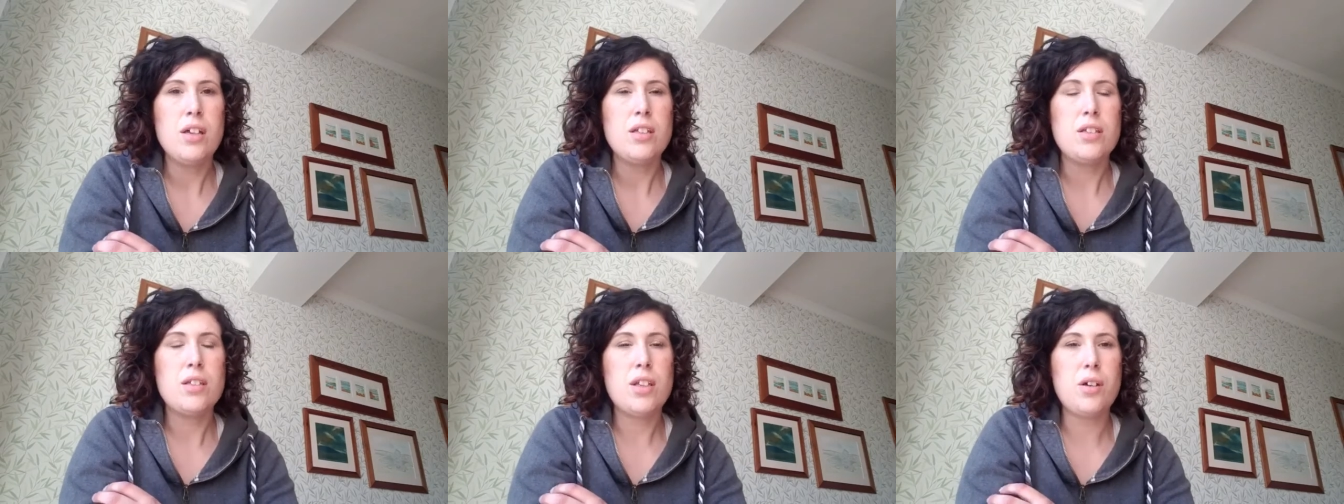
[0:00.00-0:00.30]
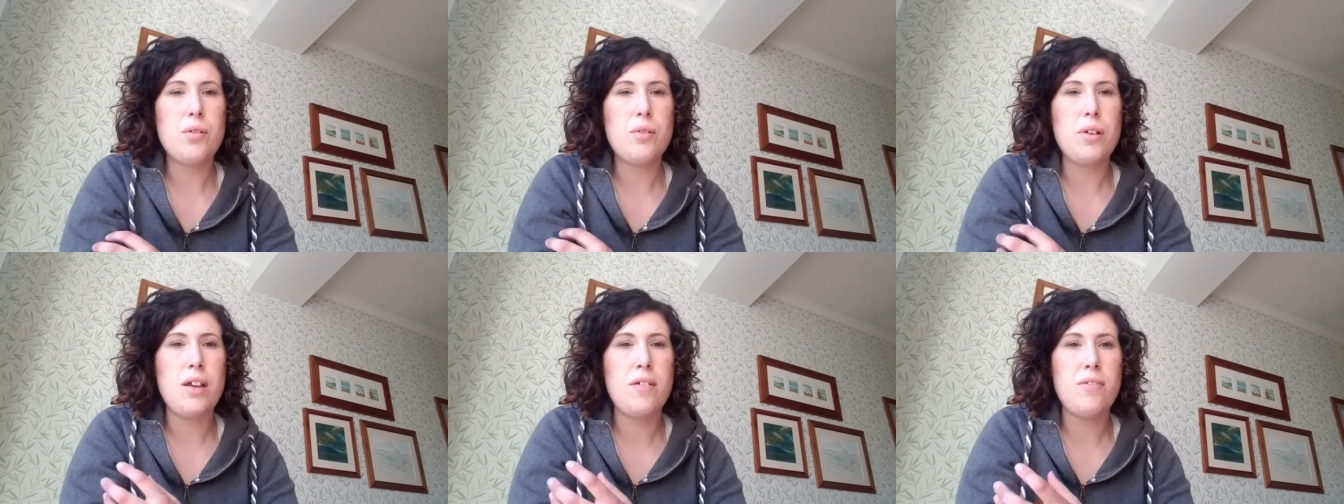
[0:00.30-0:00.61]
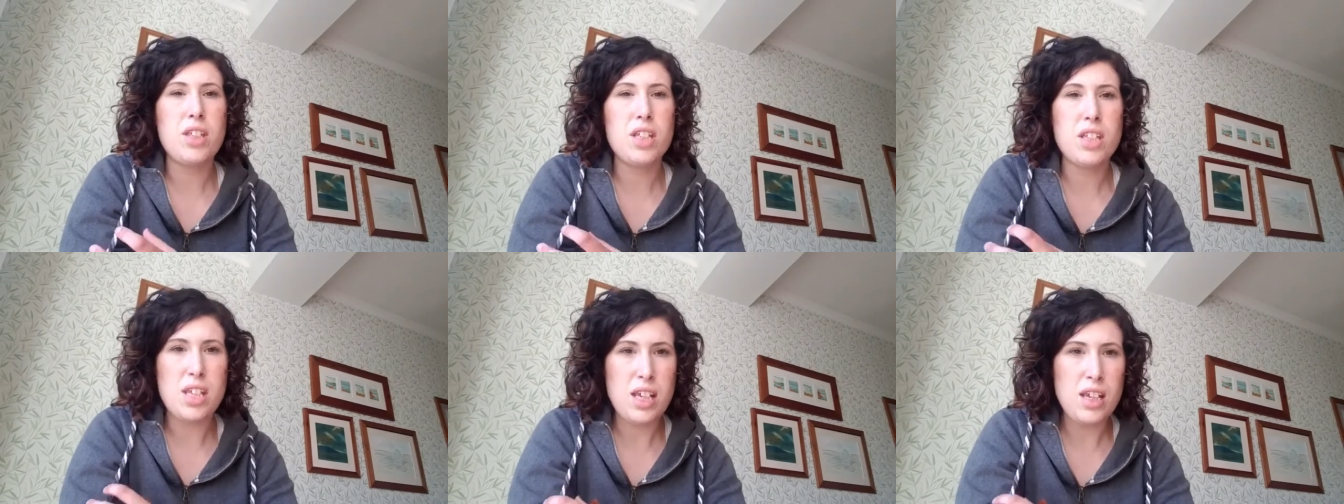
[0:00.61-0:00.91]
So
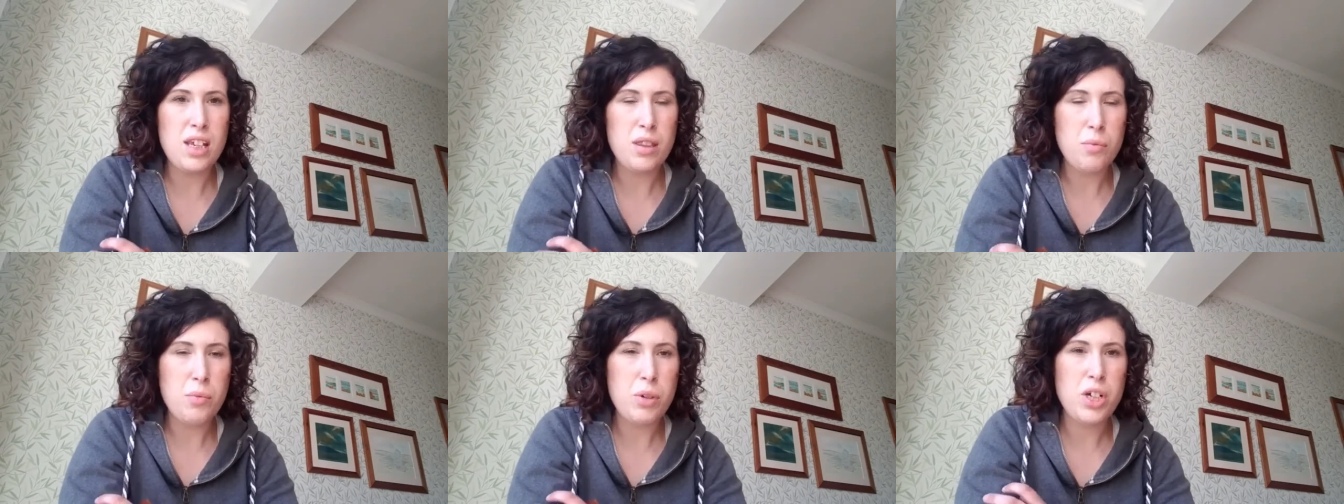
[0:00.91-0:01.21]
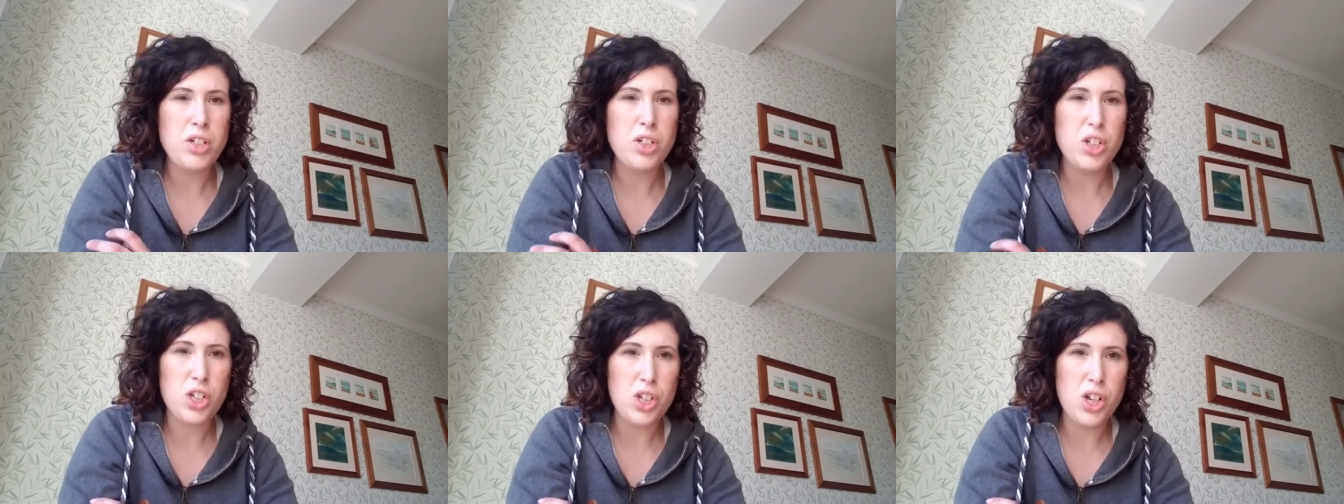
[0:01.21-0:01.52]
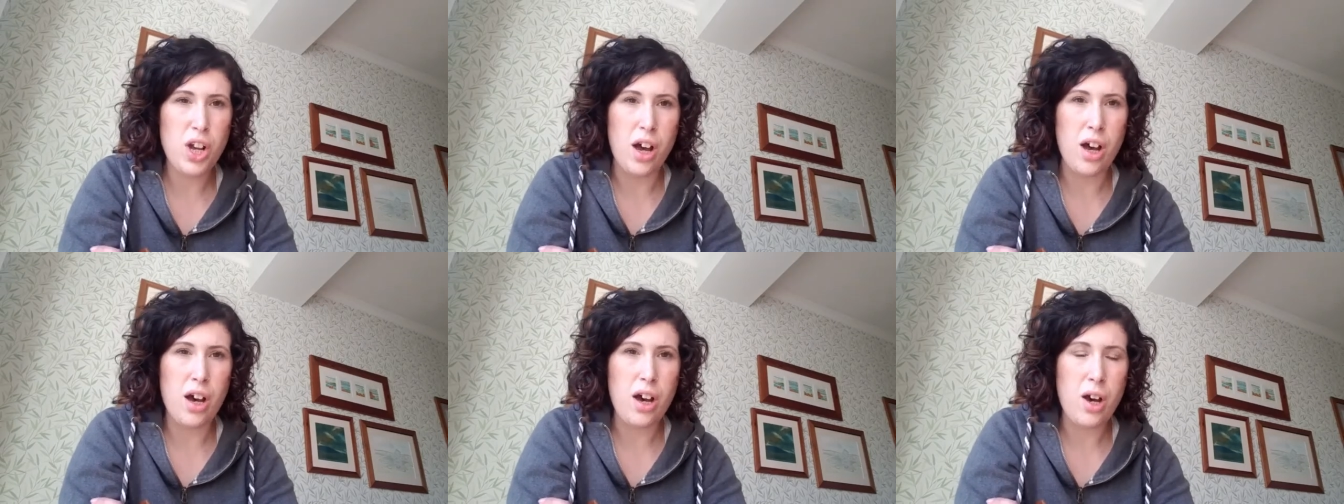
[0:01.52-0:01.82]
if the teeth weren't
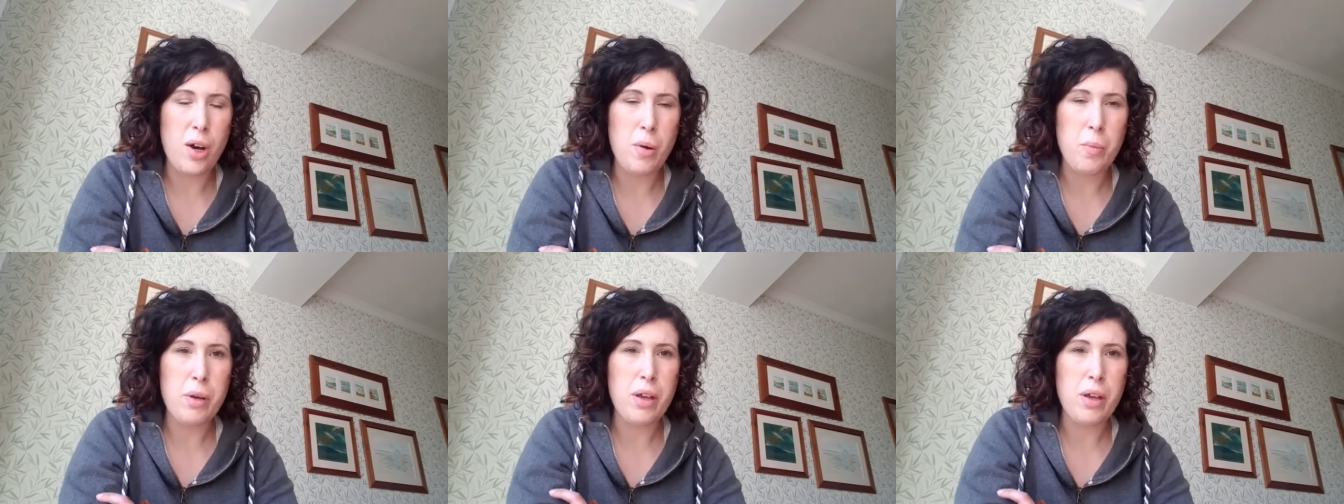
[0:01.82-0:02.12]
sharp,